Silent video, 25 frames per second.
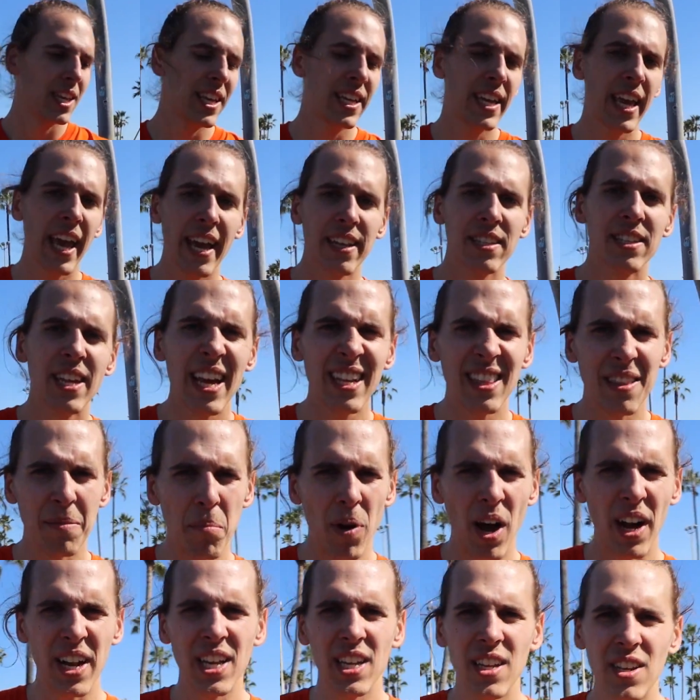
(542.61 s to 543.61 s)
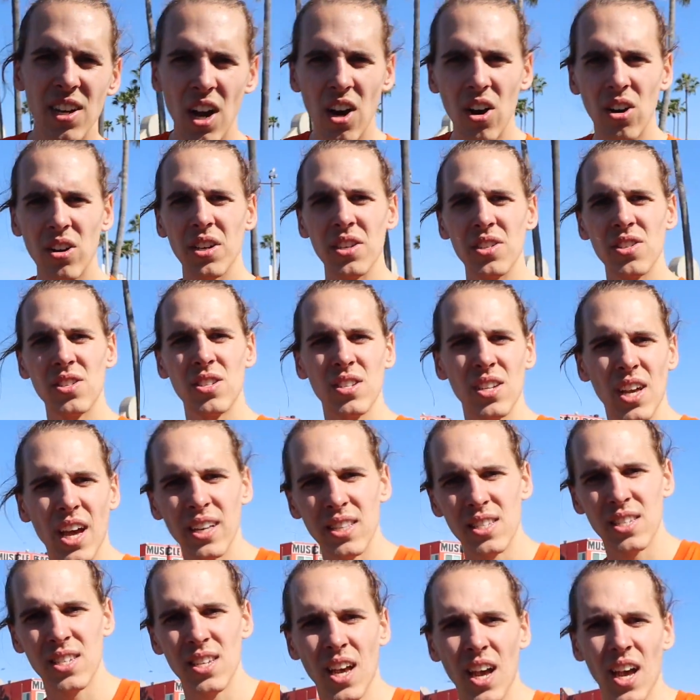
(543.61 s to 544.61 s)
you can't take the money, you know, because
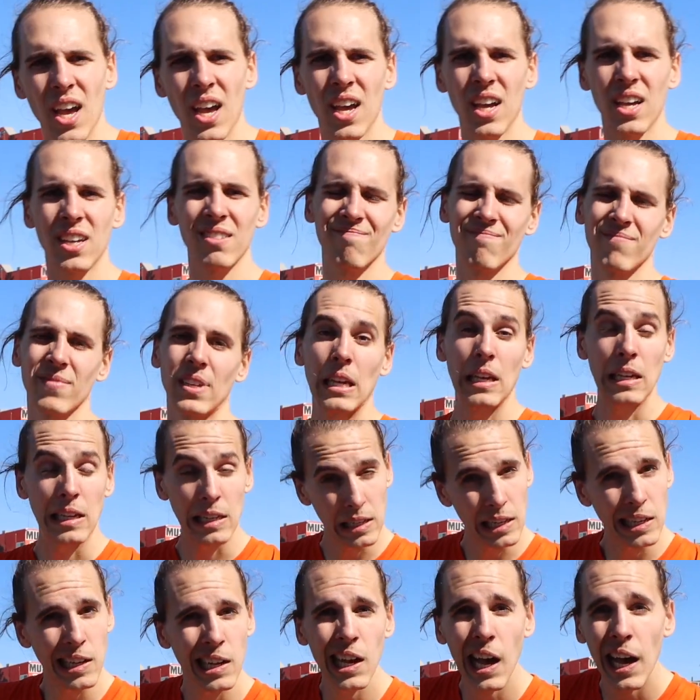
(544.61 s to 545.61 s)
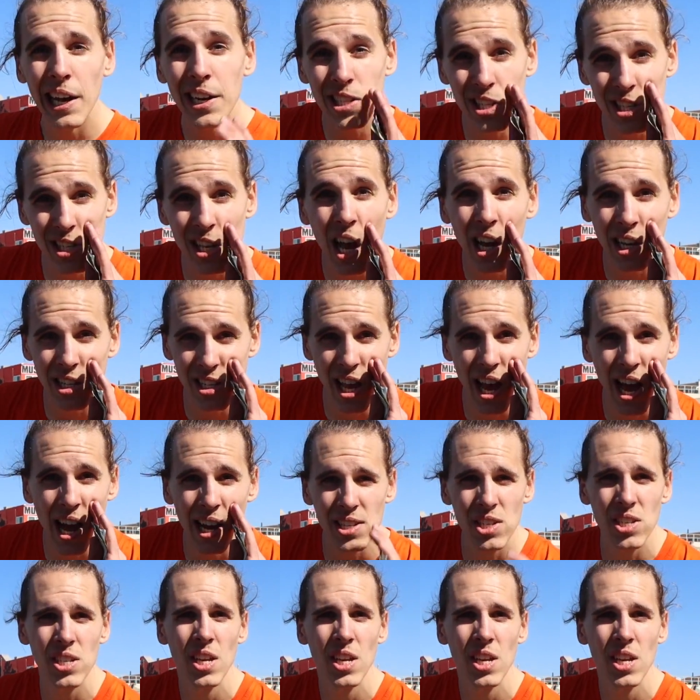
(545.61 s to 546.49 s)
NCAA kind of sucks. How